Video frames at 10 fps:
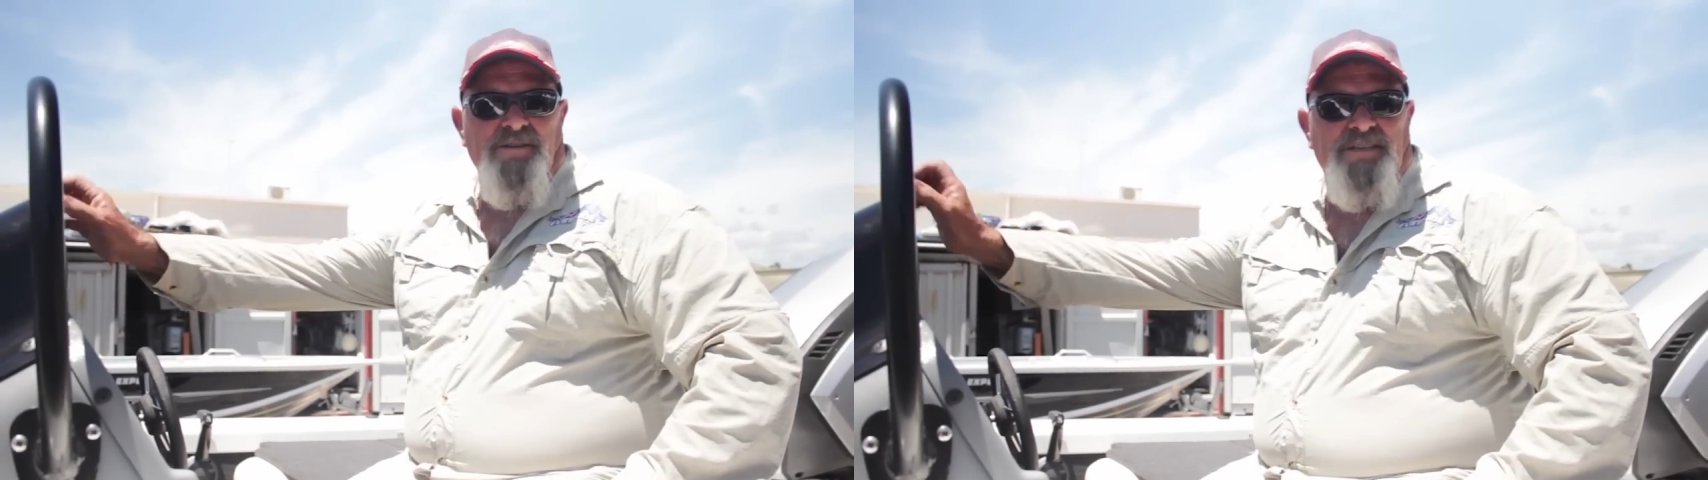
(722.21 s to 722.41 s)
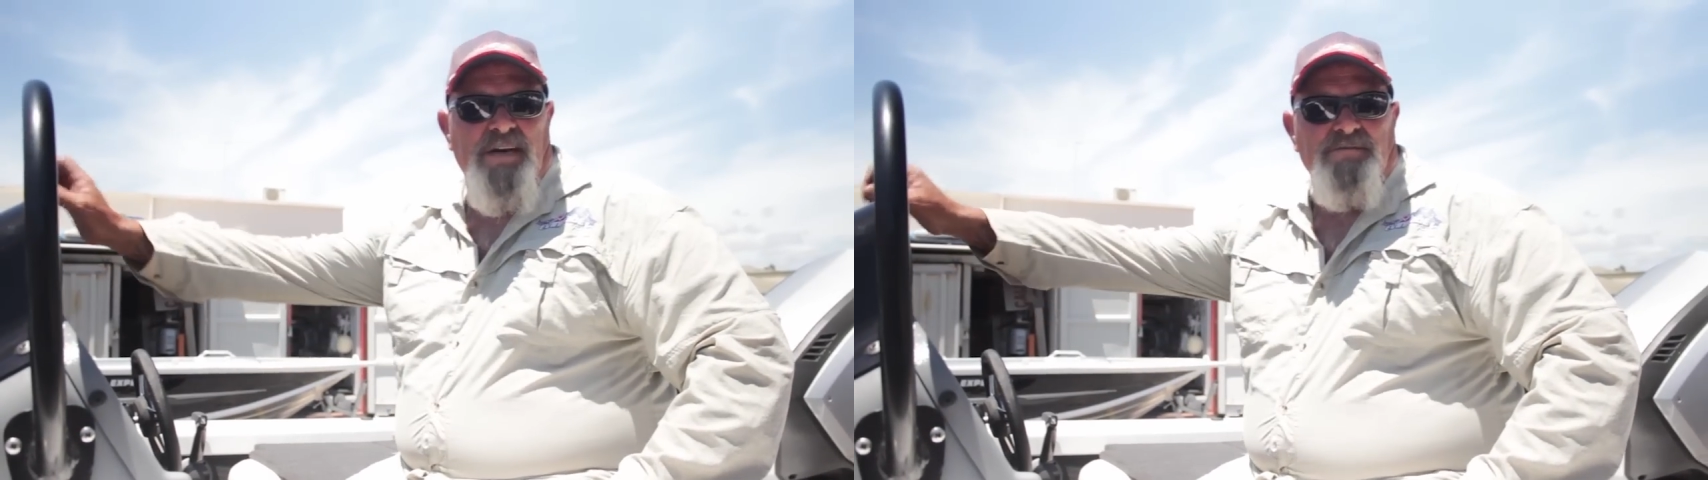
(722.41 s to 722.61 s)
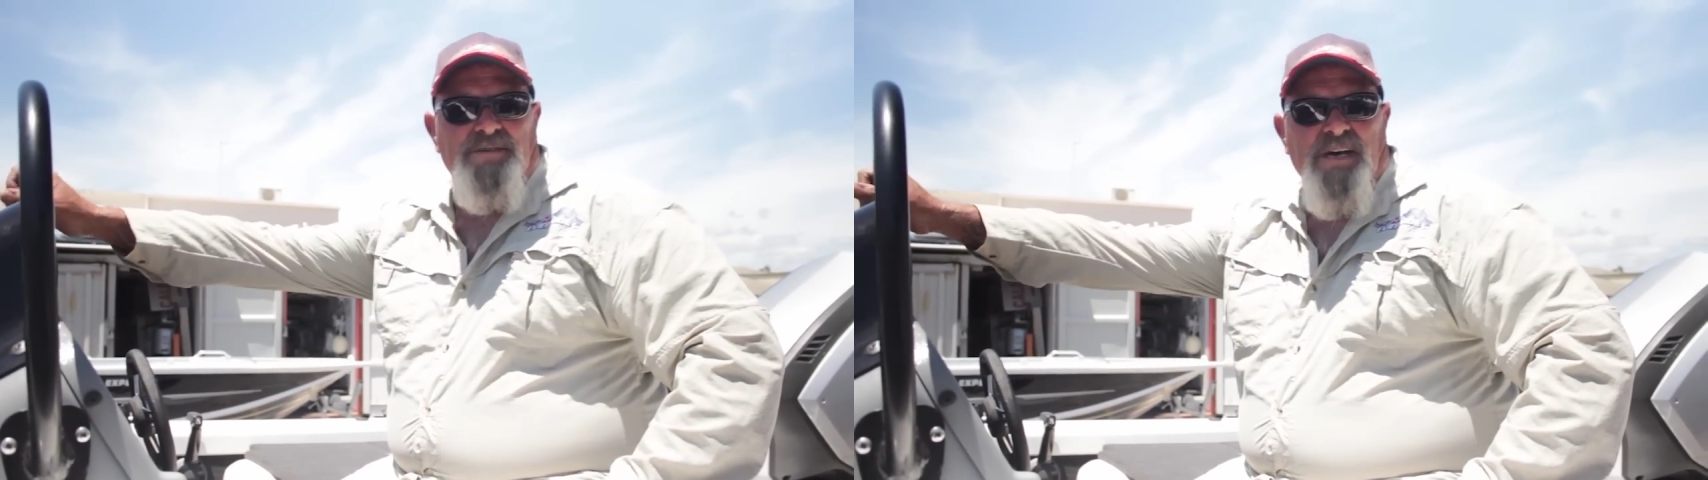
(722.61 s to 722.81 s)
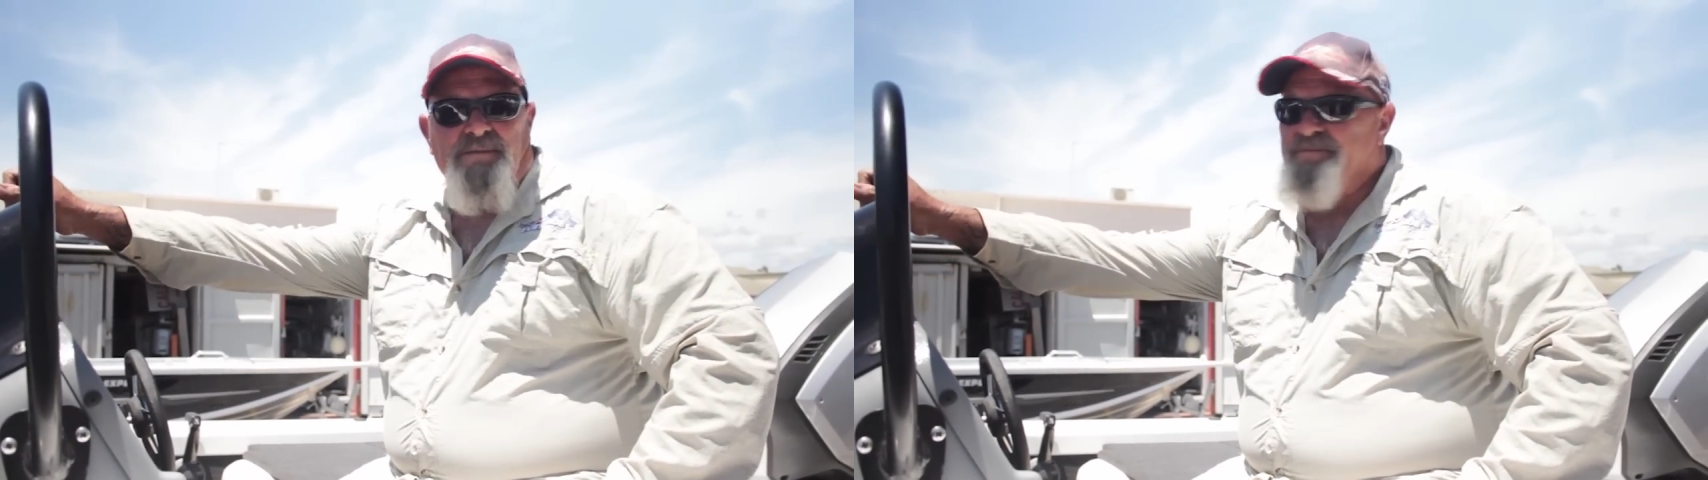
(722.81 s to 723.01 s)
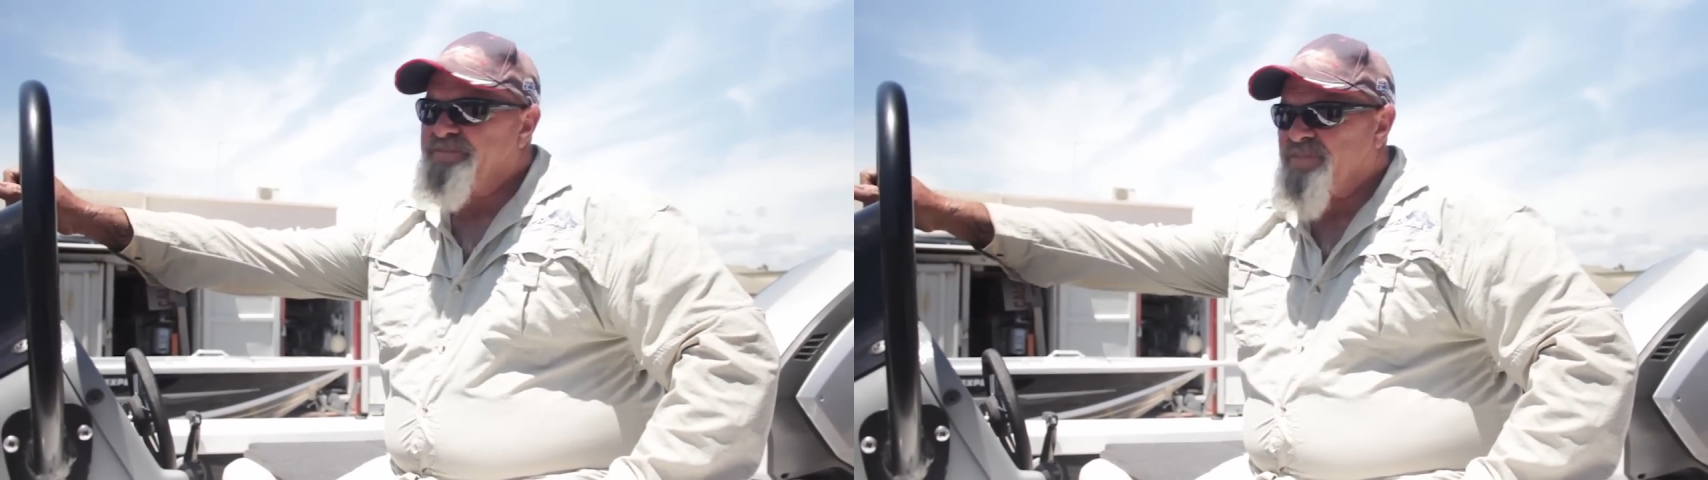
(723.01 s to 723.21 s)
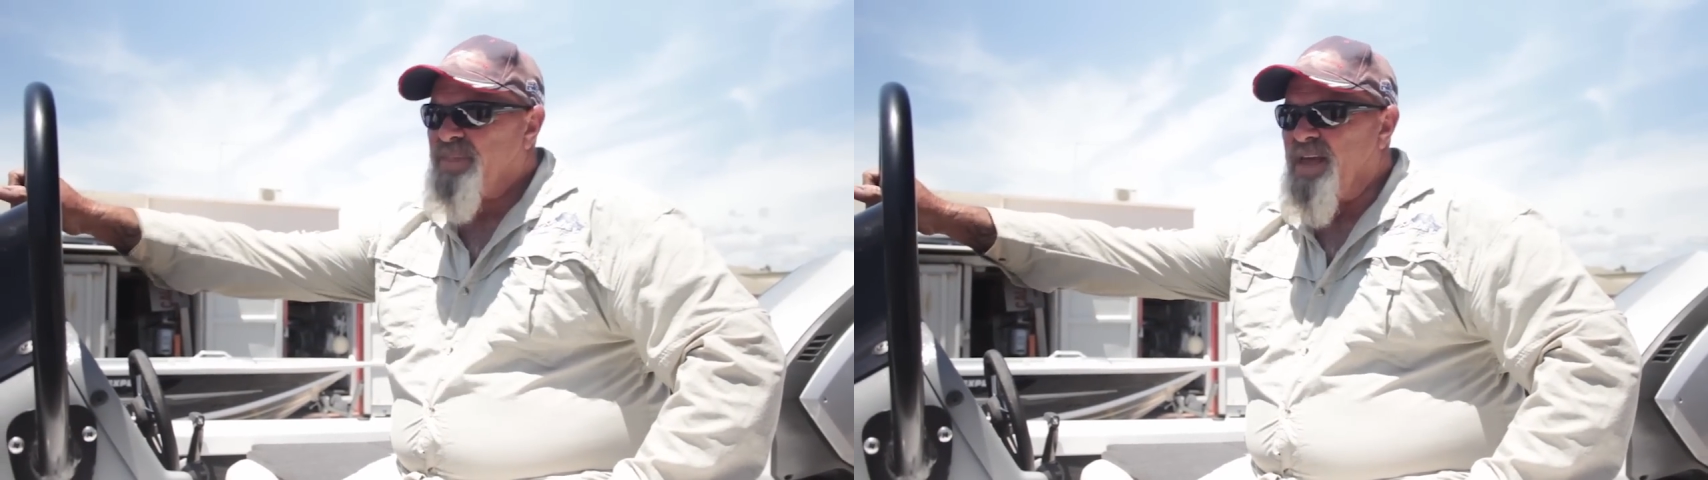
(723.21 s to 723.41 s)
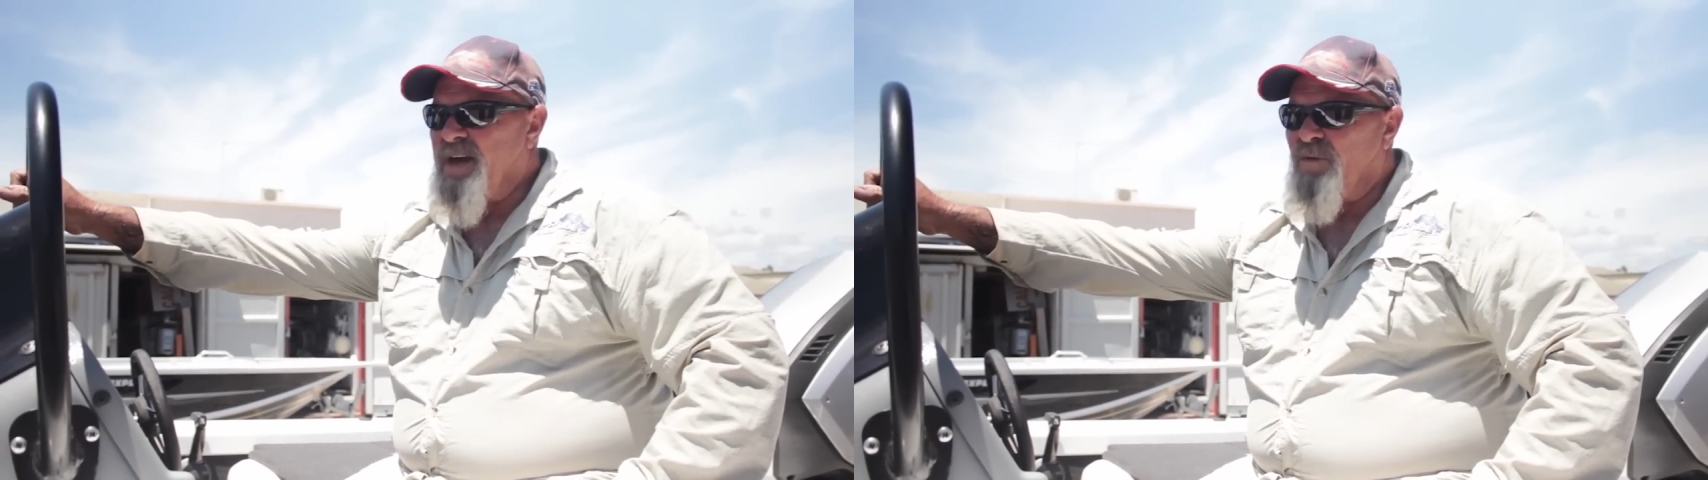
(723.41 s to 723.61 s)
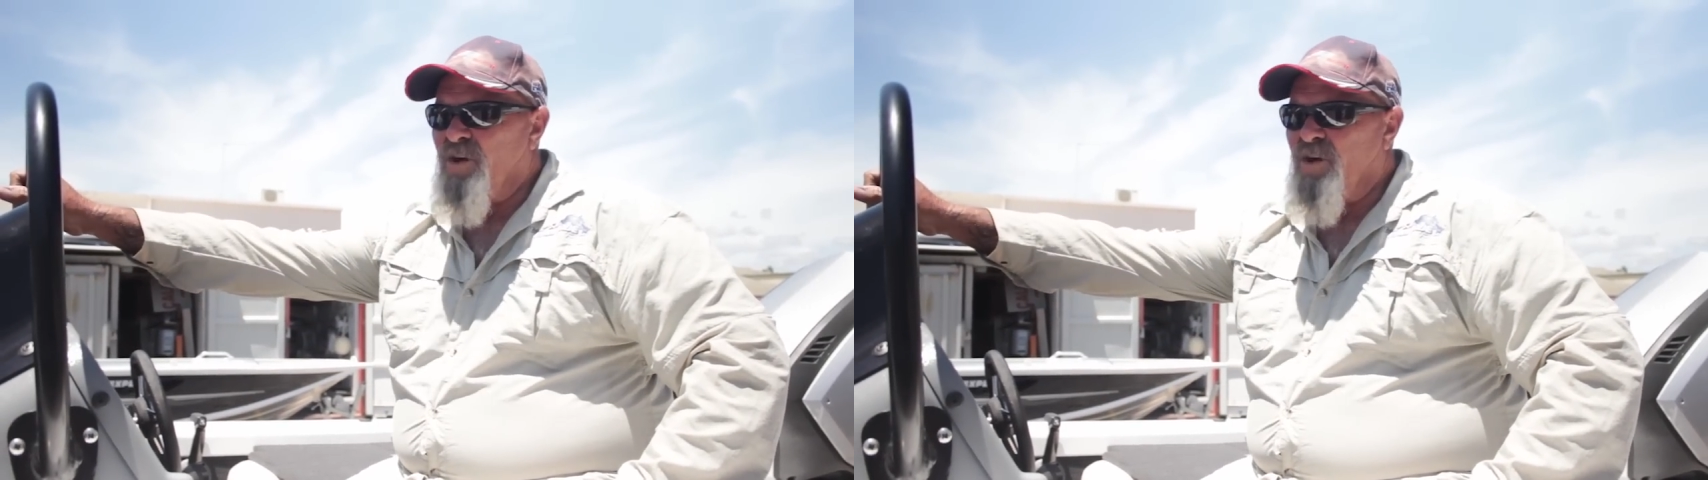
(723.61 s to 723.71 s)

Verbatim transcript: sums up our